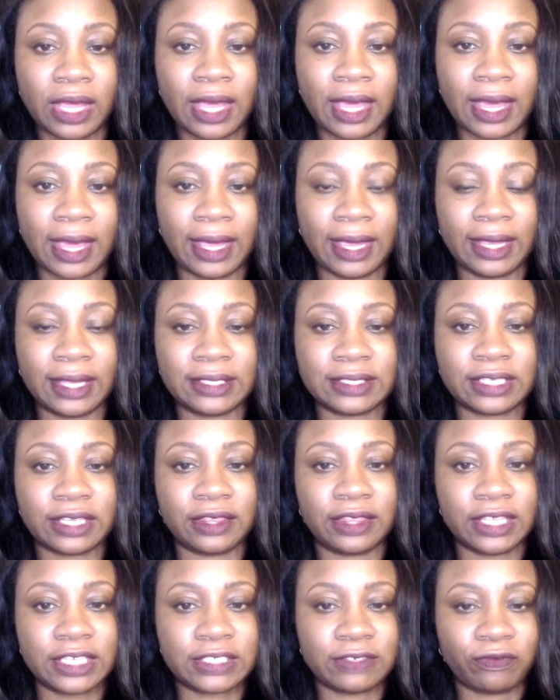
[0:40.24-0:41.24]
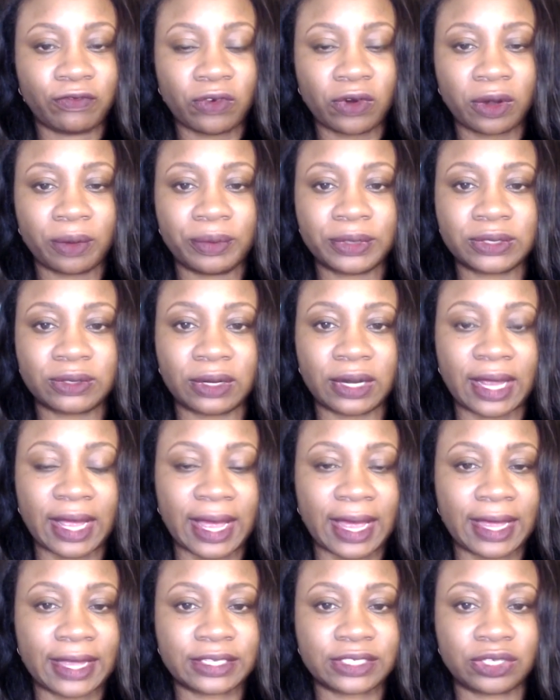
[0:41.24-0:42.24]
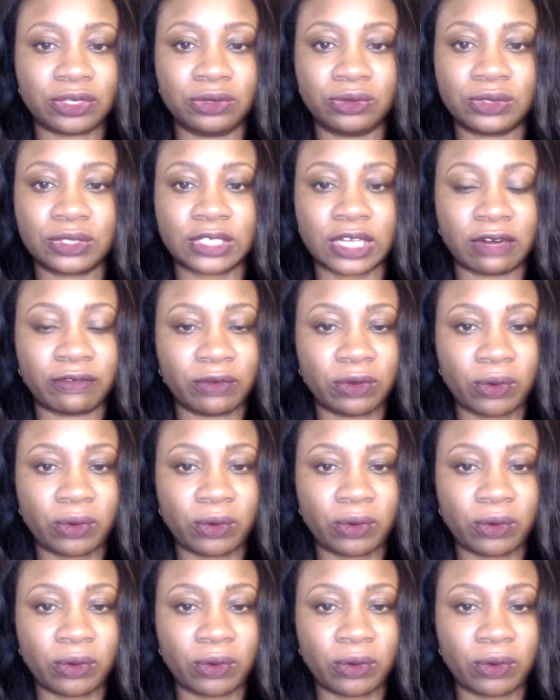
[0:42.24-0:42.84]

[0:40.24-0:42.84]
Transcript: And this form is going to ask you several